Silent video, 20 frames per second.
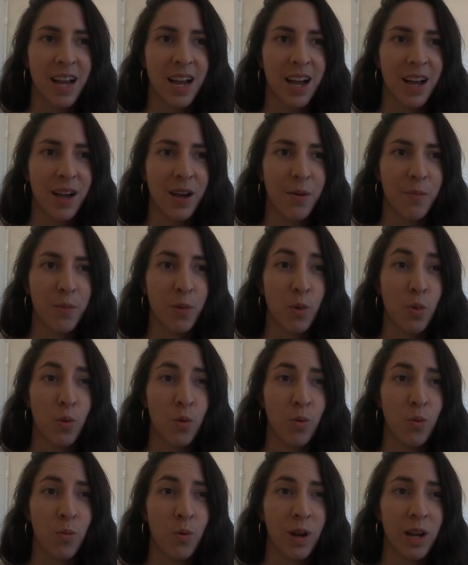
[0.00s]

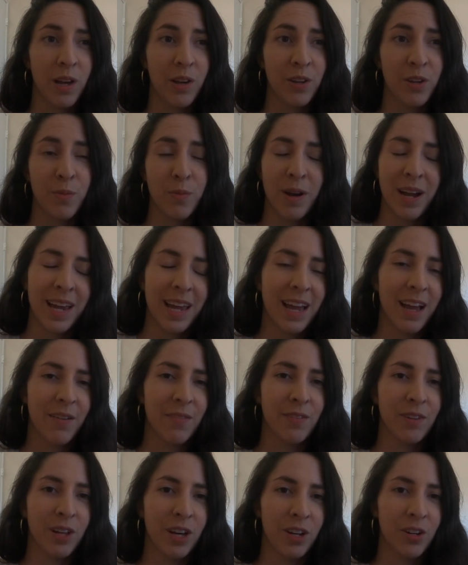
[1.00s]
While you might
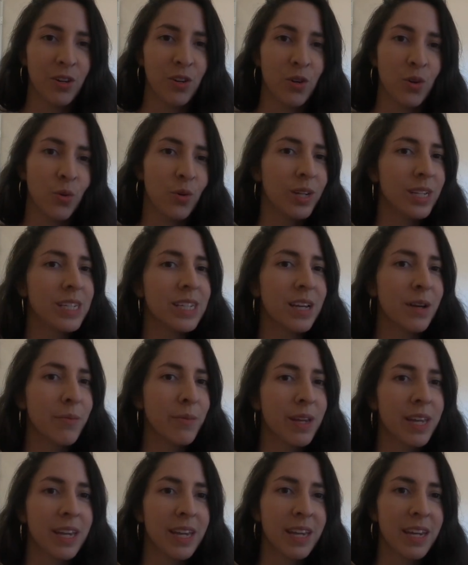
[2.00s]
have a lot of noise
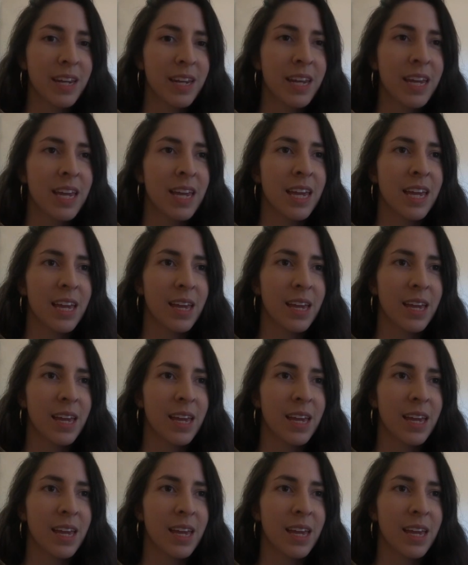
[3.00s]
coming in,